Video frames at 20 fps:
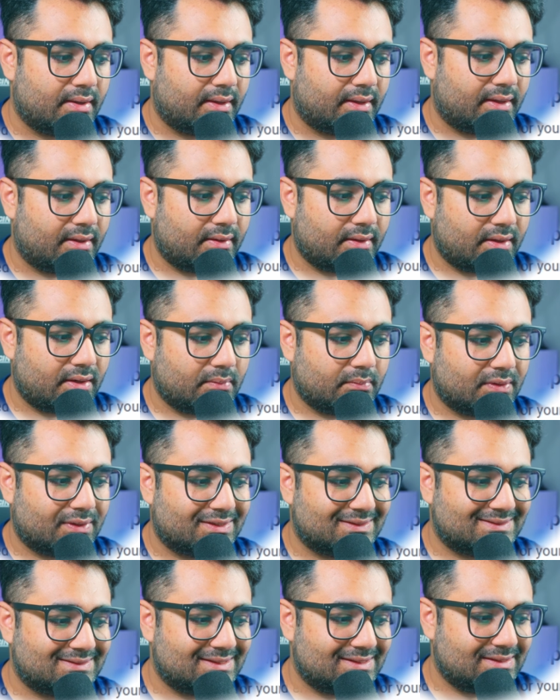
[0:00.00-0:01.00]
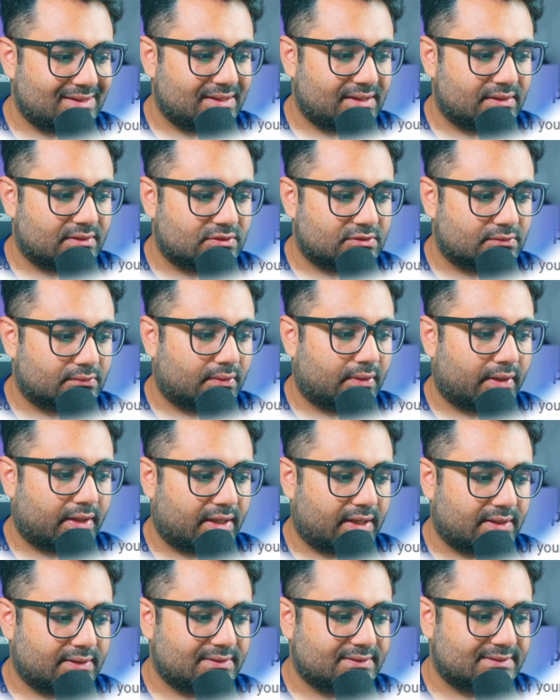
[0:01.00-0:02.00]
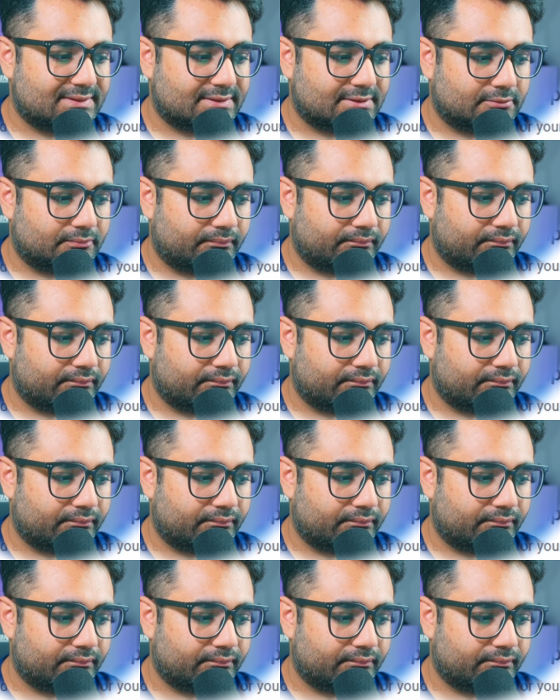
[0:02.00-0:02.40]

And then I'm going to cd into Glance,